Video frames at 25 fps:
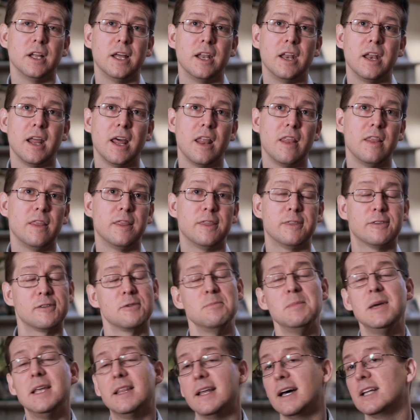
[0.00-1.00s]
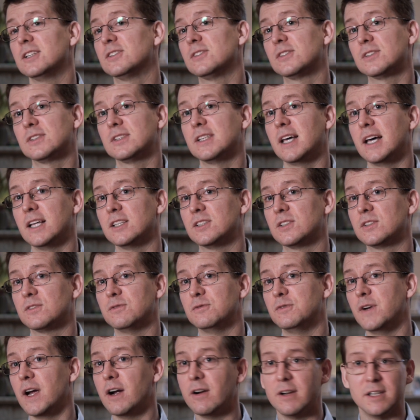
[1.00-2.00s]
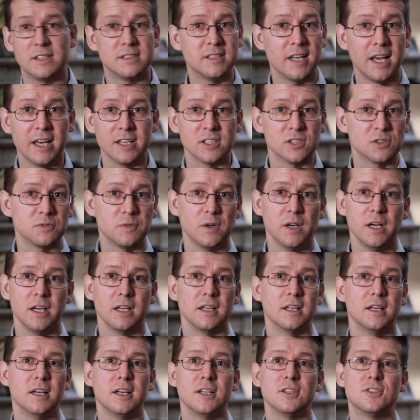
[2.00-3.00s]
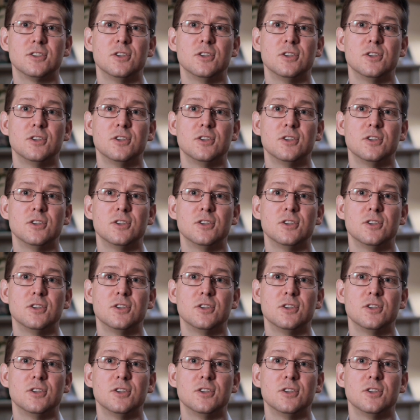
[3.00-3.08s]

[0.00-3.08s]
And, and to me, that's, that's very satisfying uh,